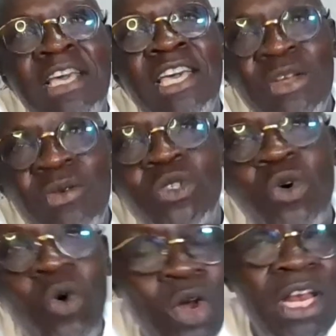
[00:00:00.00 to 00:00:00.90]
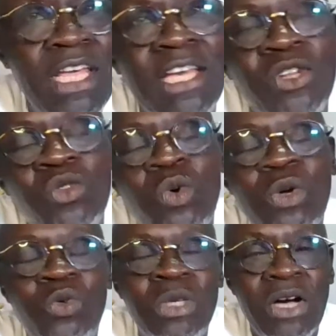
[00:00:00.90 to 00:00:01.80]
it's only in
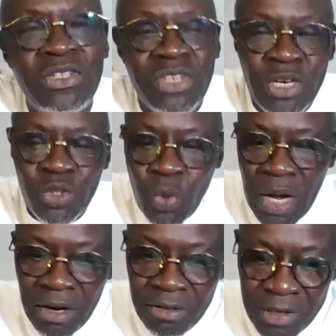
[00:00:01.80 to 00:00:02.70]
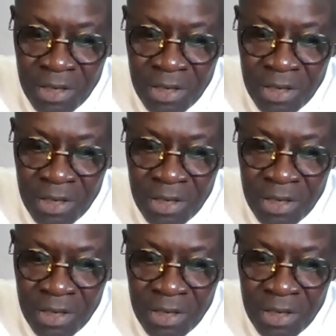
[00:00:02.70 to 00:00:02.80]
2012